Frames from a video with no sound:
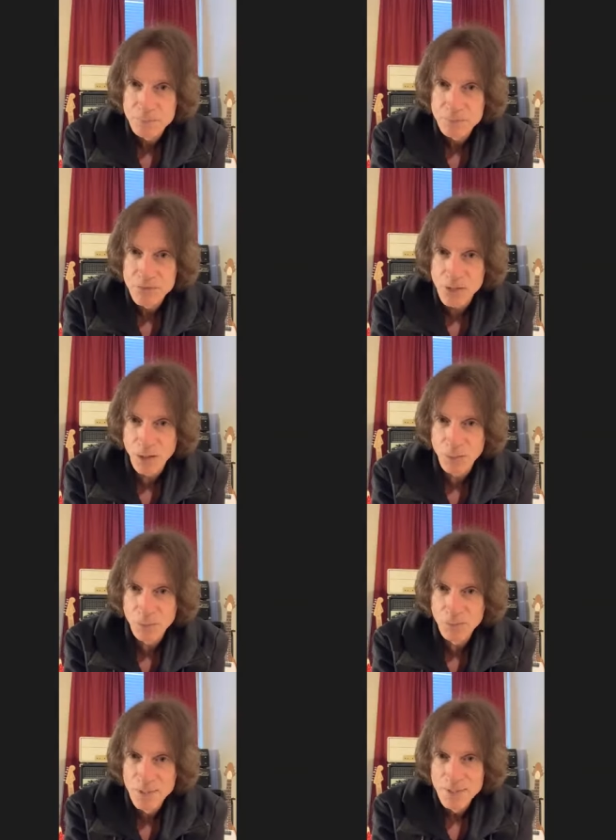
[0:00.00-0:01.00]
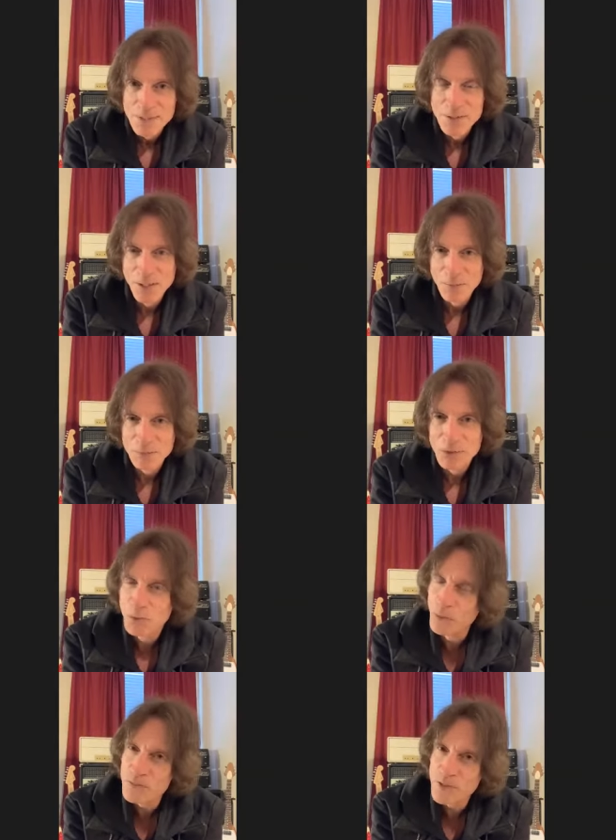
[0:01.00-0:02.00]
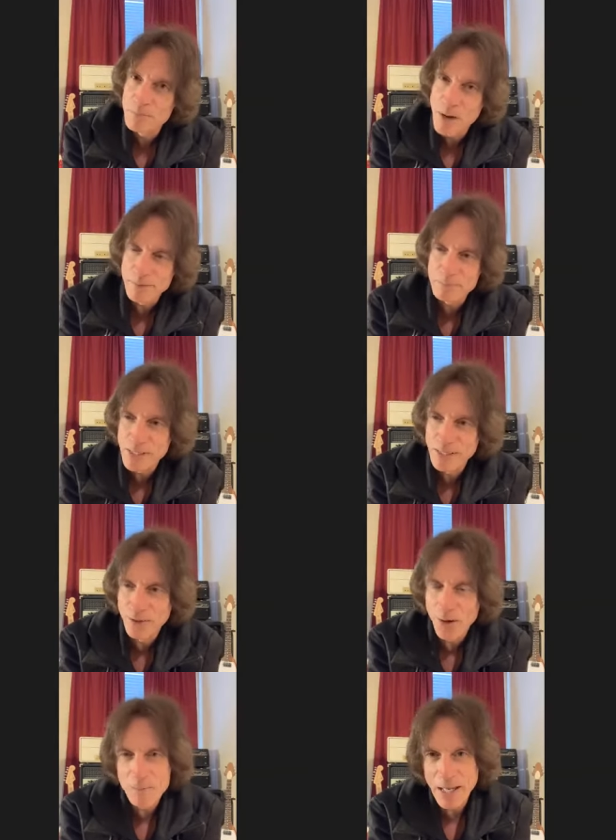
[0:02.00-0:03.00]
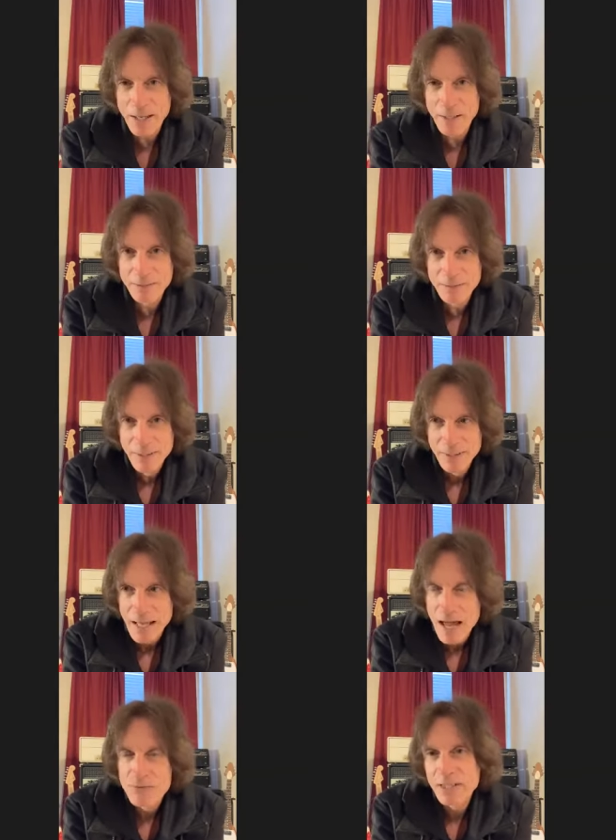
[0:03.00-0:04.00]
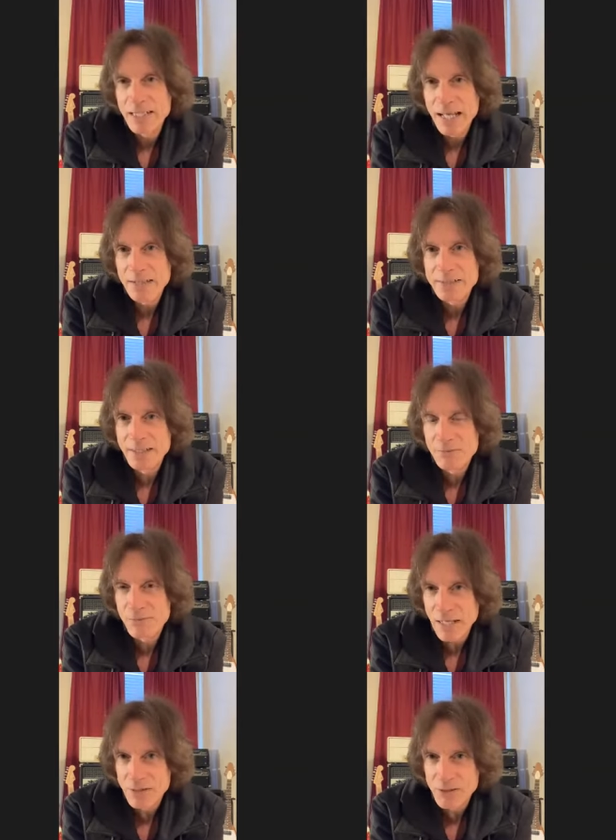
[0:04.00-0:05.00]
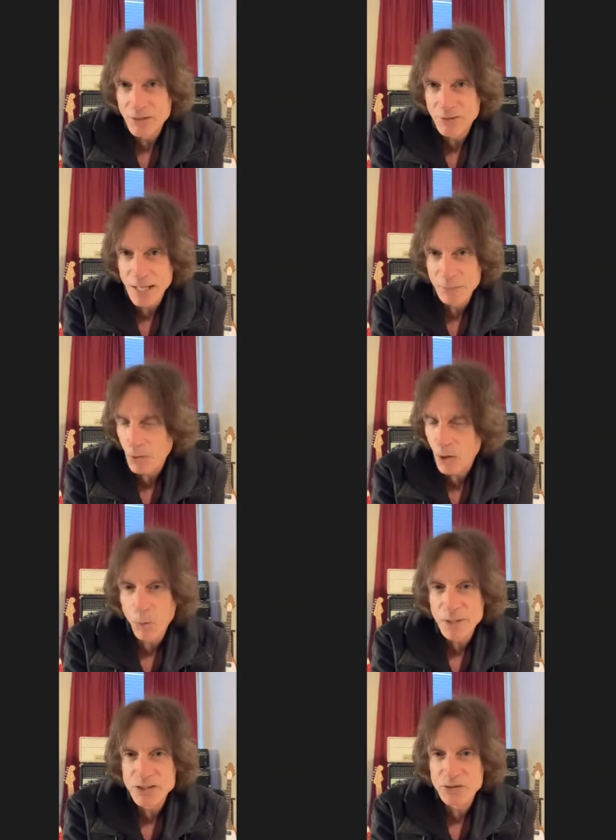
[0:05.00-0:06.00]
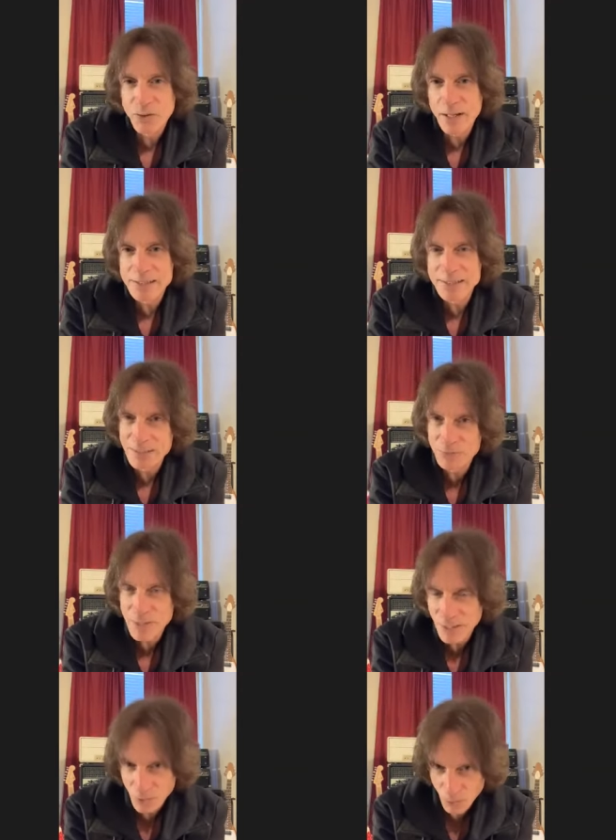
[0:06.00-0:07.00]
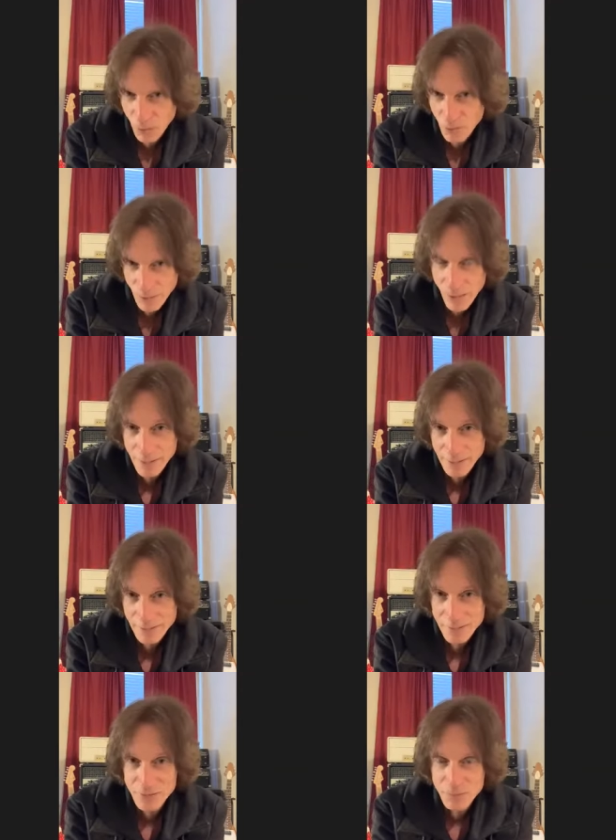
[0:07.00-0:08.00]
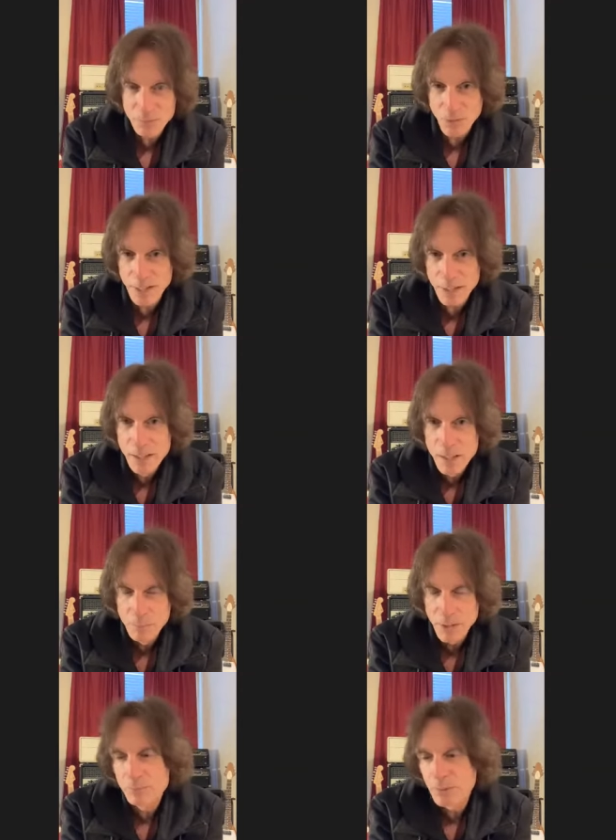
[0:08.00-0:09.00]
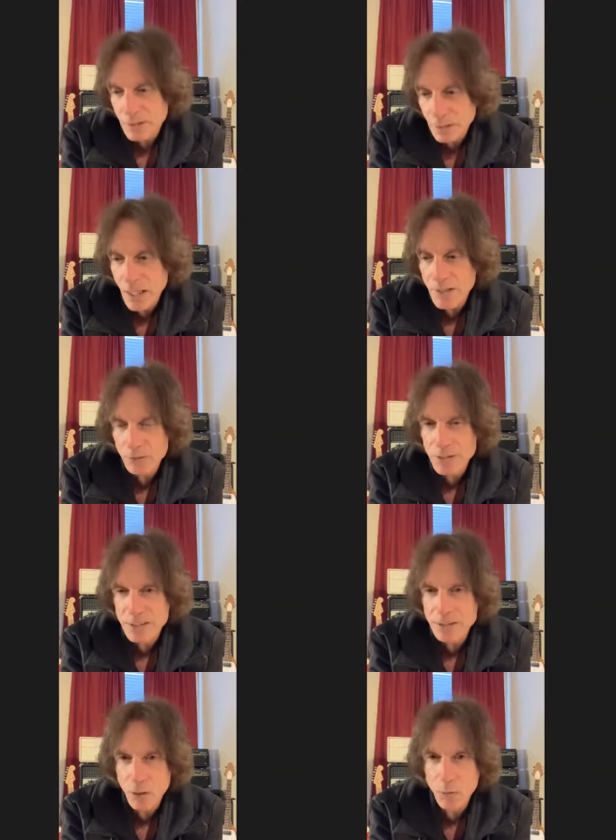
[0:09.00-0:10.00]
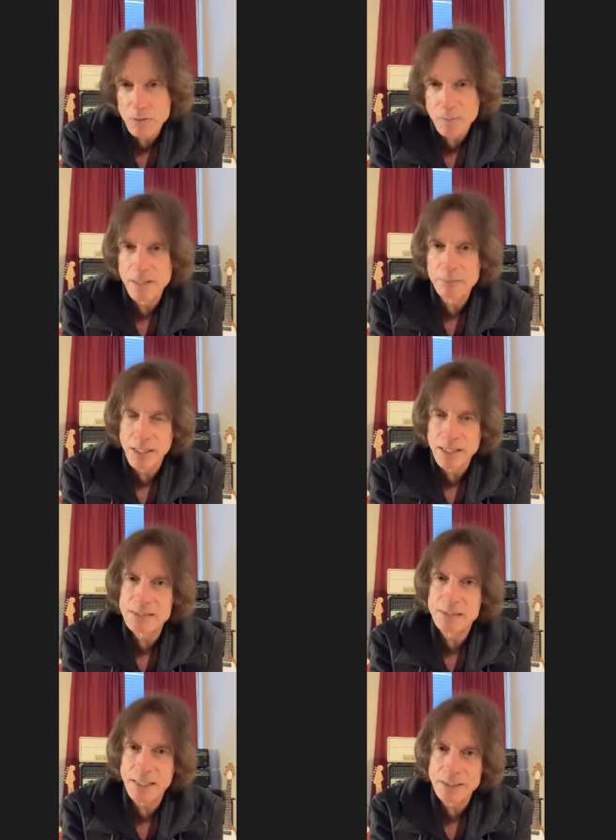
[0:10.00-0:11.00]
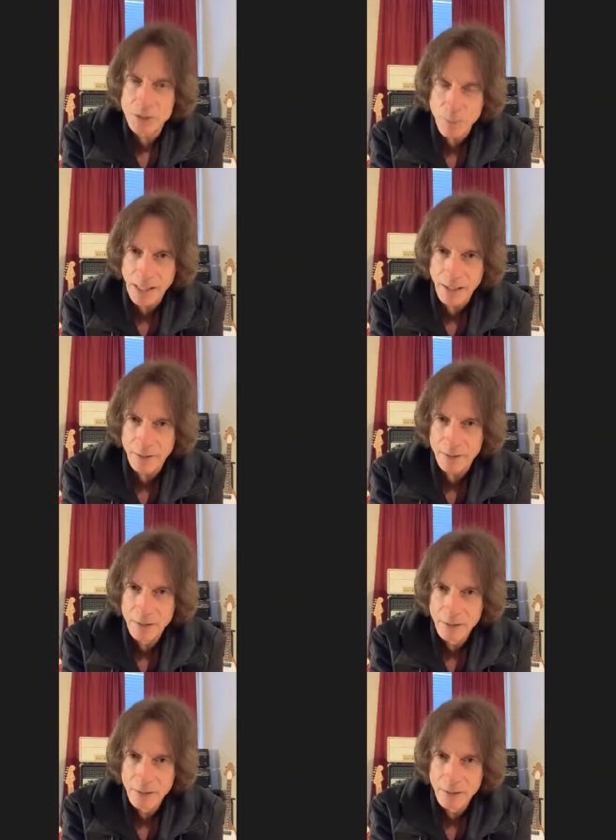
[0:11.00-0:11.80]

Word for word: So you know the cool thing about being in our band every day is an adventure and we're always trying to see if we can grow our audience right but but the countries, it's always been places like Japan,